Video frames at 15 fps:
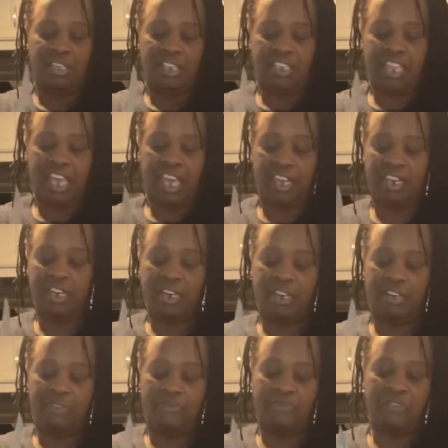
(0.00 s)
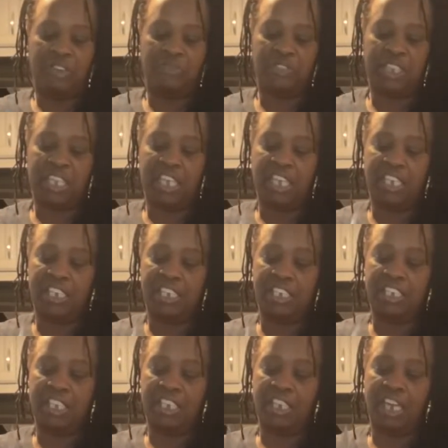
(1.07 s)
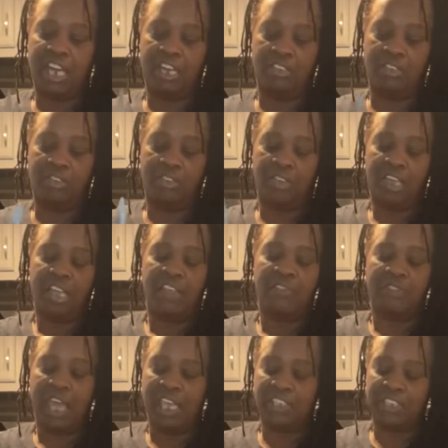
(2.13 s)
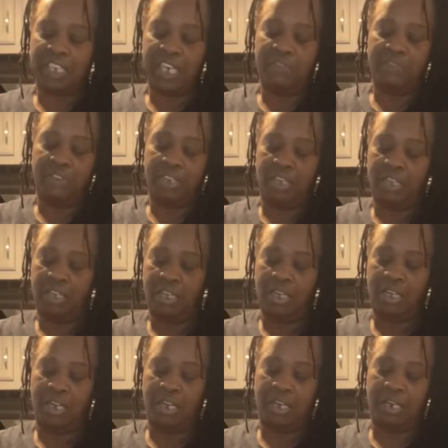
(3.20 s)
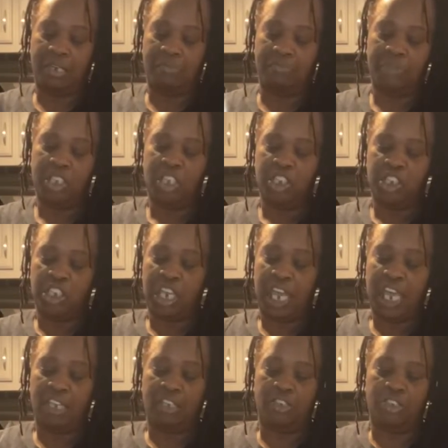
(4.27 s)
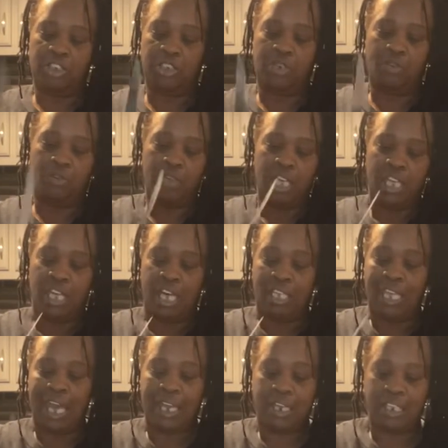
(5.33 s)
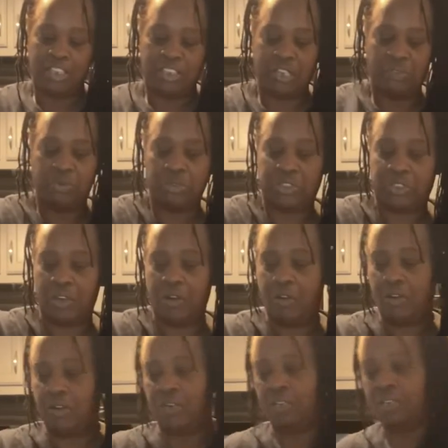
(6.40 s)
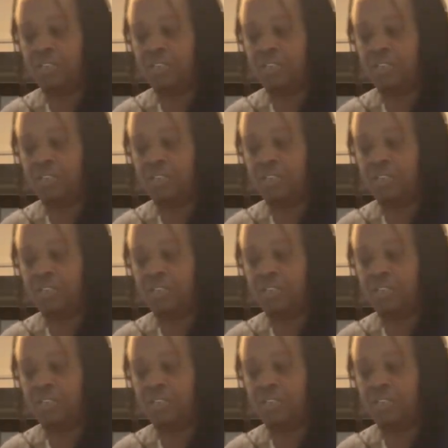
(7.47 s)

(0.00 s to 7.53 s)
$15 to $10 Thanksgiving challenge. So a lot of the stuff is gone.